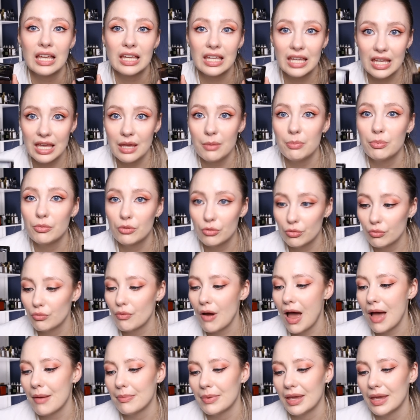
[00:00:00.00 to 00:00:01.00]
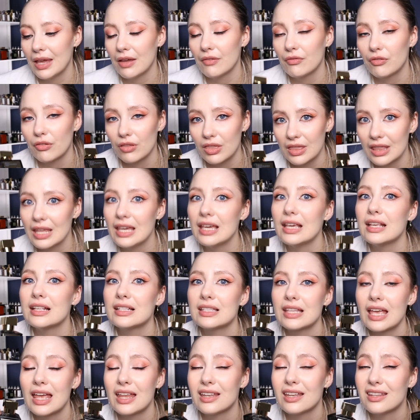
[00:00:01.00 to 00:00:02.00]
keep grabbing for
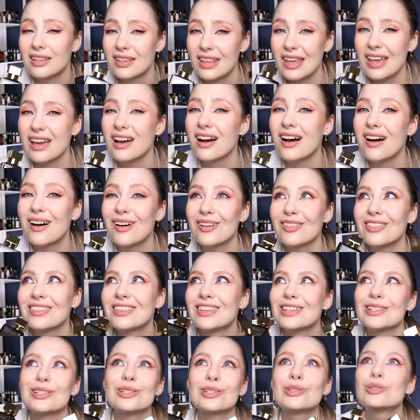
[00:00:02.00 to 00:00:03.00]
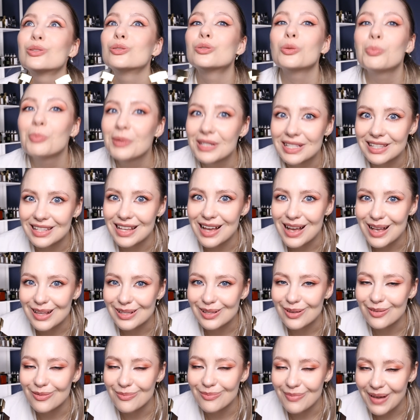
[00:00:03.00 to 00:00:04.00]
these, and they are the
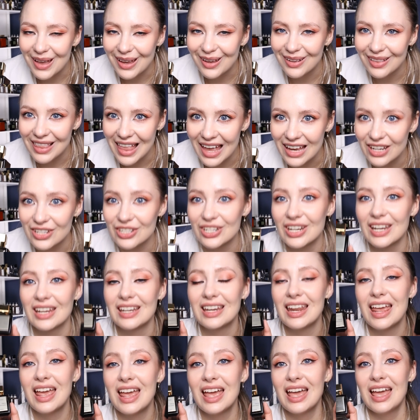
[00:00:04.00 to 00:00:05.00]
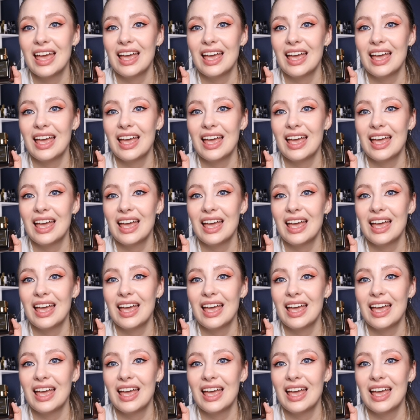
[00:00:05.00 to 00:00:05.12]
superstars of my collection.